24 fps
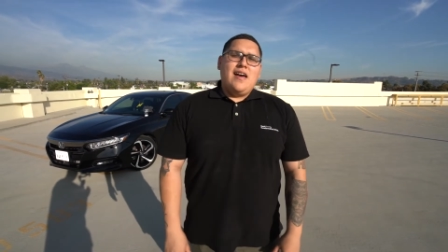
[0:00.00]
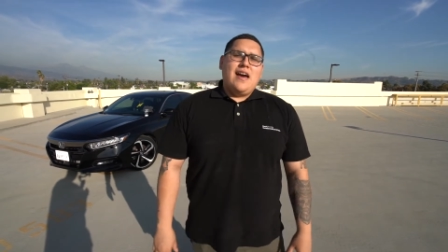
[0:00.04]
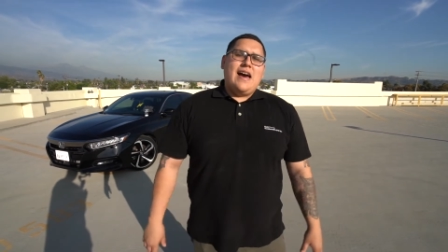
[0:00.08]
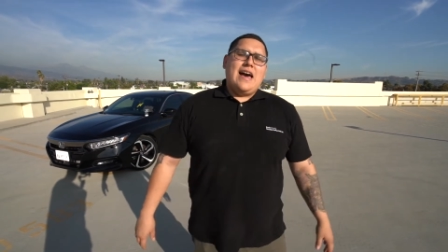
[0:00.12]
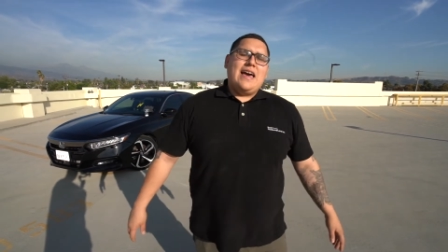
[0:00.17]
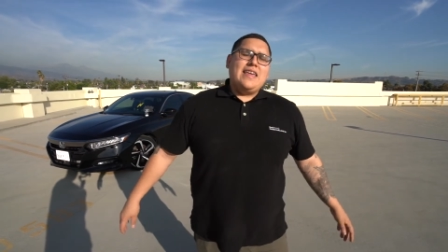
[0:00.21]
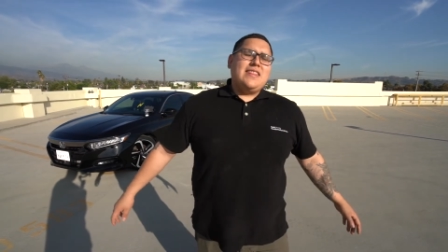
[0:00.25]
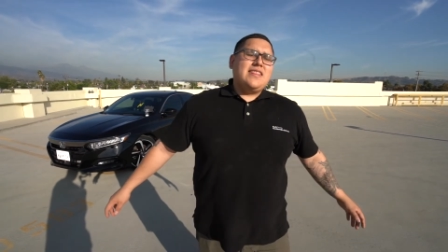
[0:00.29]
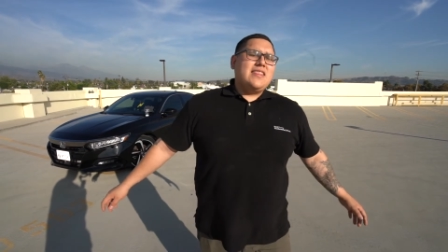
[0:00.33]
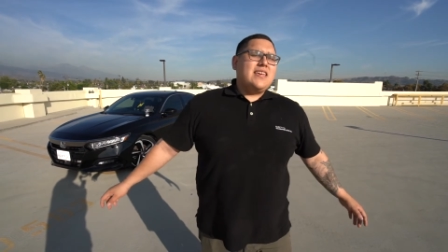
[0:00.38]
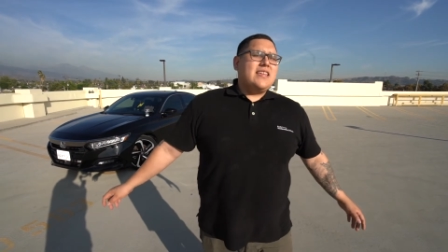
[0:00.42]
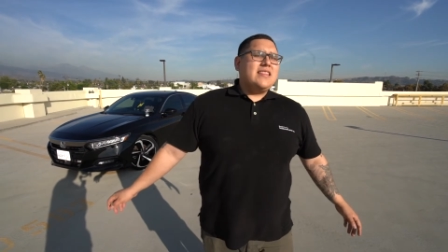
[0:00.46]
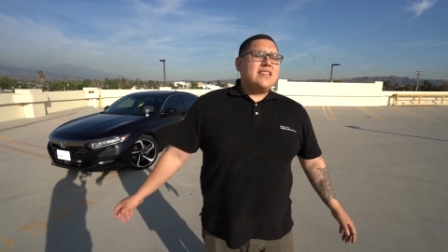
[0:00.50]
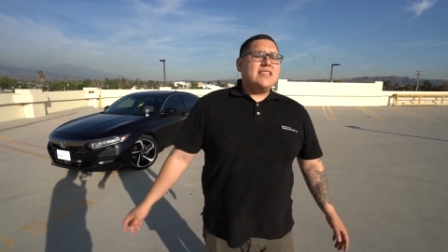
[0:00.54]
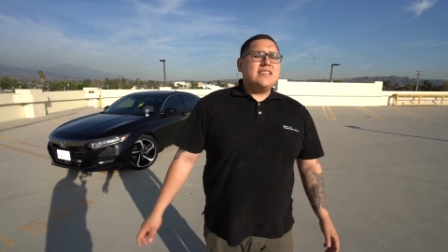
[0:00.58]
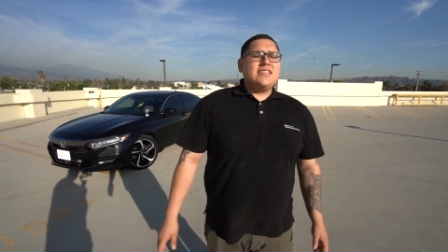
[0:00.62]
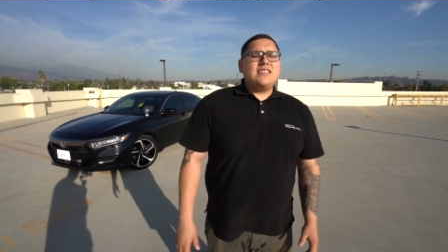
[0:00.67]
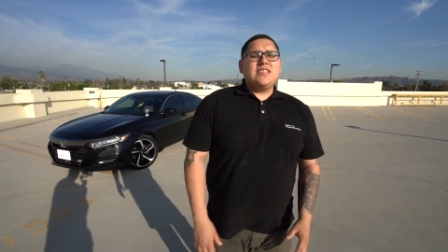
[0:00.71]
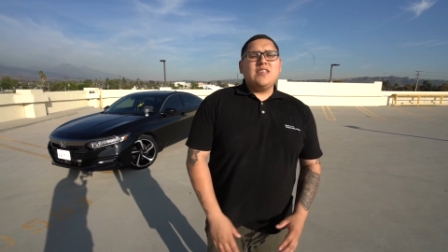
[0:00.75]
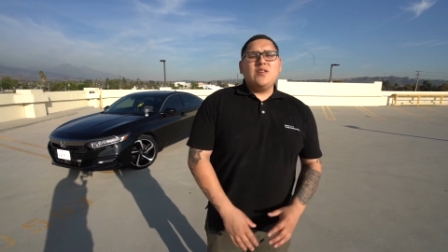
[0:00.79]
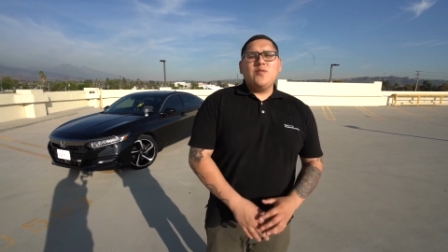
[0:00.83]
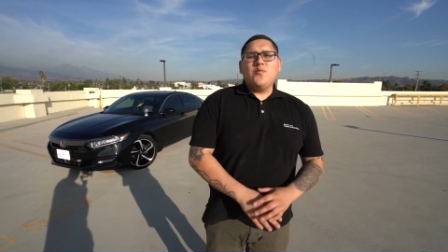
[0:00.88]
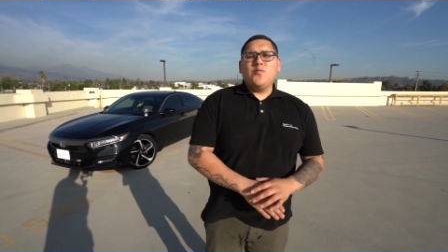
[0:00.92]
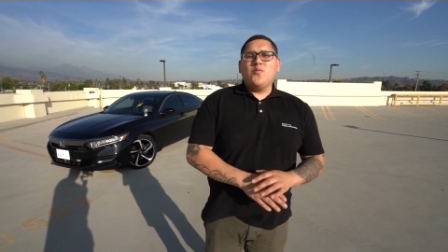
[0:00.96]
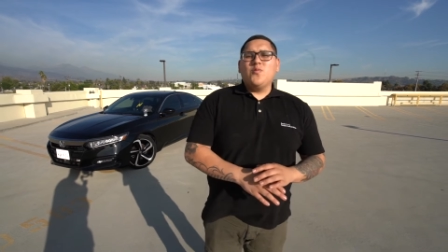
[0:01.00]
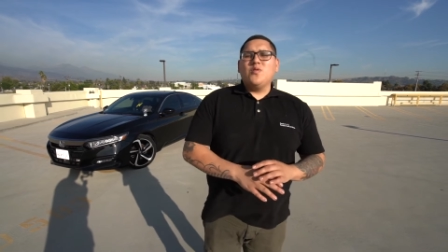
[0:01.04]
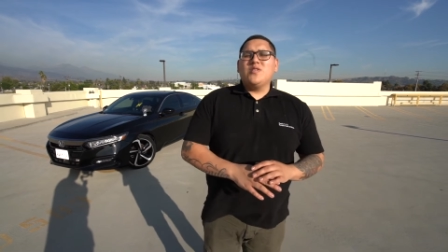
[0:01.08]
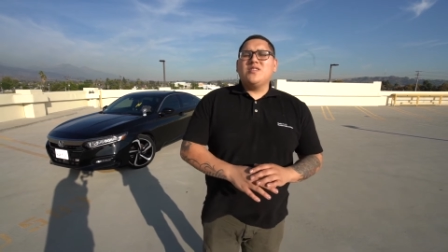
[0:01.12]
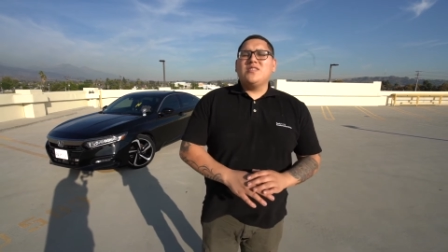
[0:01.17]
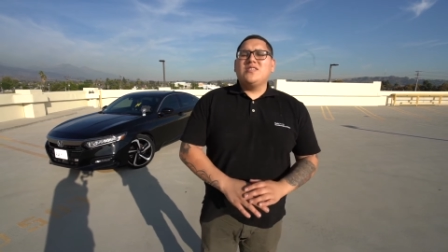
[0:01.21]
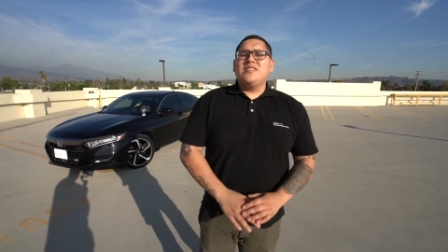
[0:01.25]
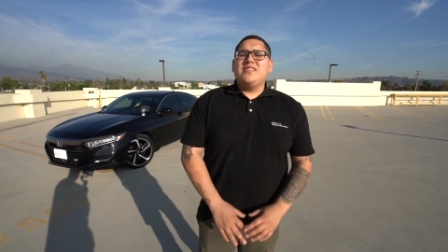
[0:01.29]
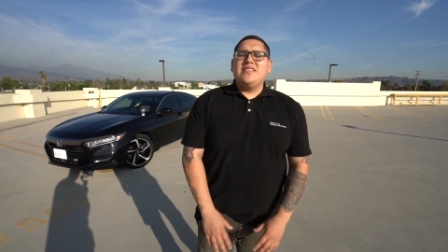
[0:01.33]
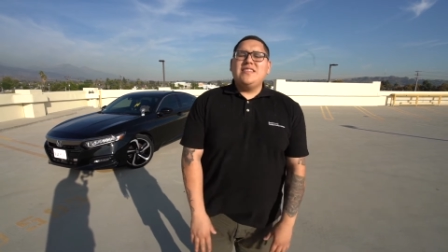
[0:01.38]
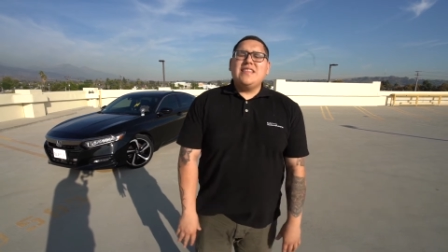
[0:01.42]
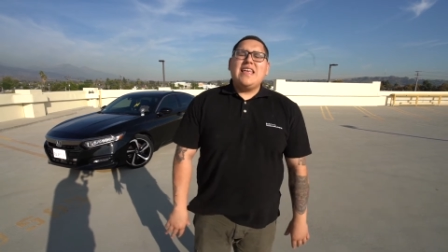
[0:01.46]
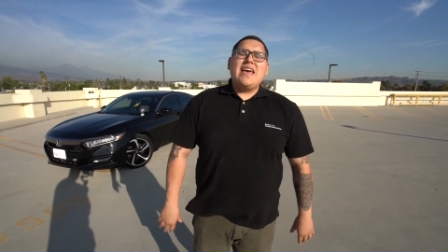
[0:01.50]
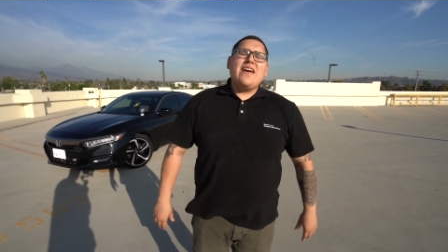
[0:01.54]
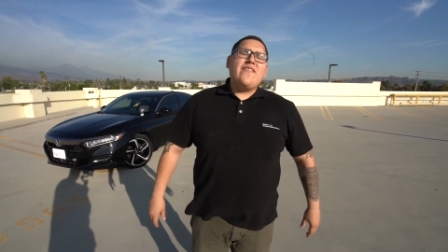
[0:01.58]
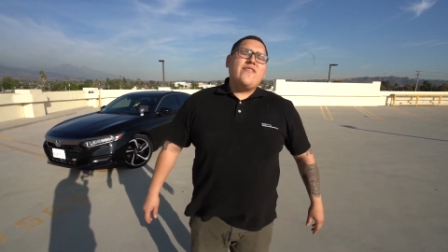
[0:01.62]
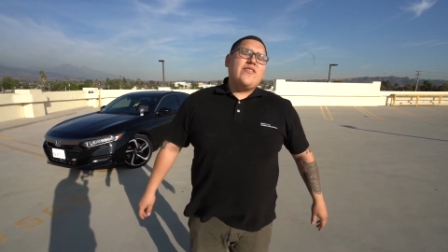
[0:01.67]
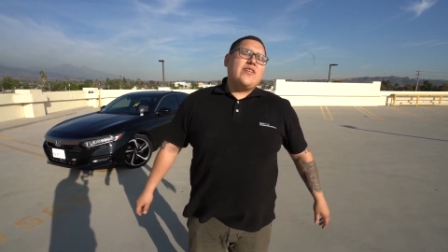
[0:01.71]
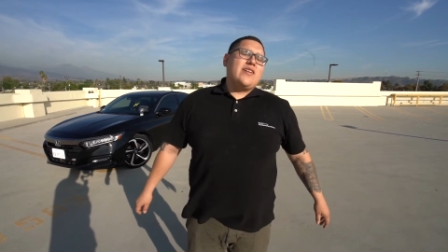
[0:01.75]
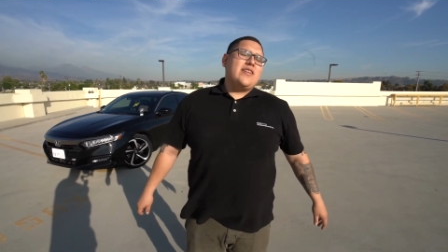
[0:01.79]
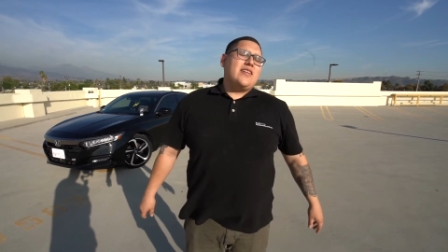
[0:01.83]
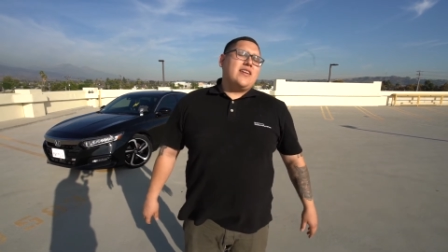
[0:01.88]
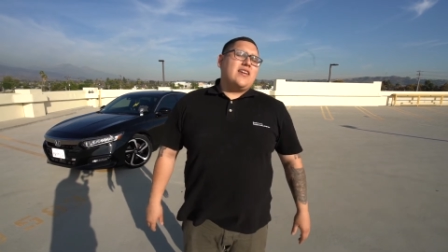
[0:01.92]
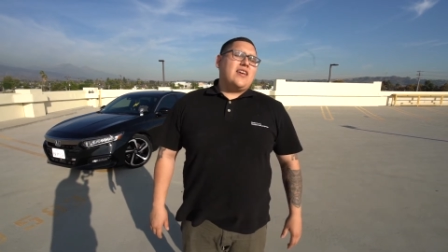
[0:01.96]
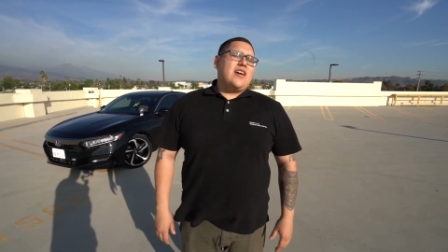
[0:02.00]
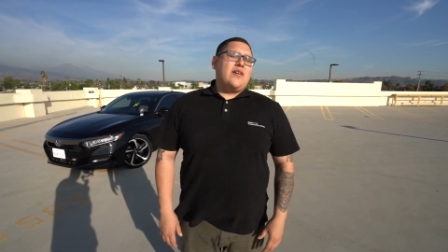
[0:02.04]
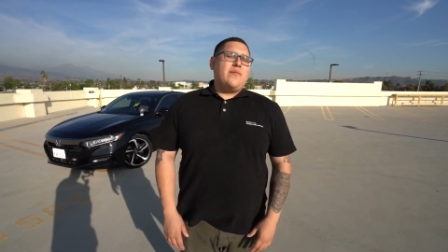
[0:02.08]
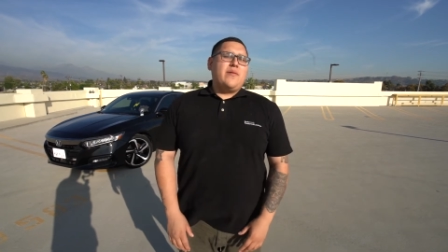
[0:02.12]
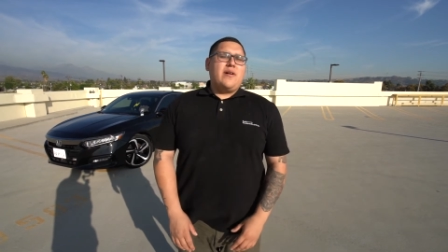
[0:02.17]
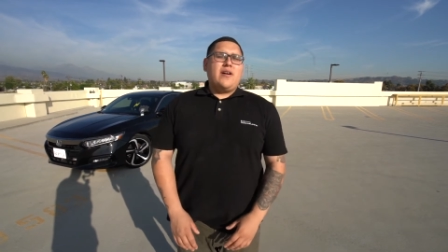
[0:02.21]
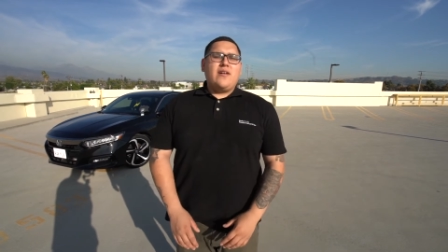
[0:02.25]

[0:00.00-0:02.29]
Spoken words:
I thought this thing was never gonna come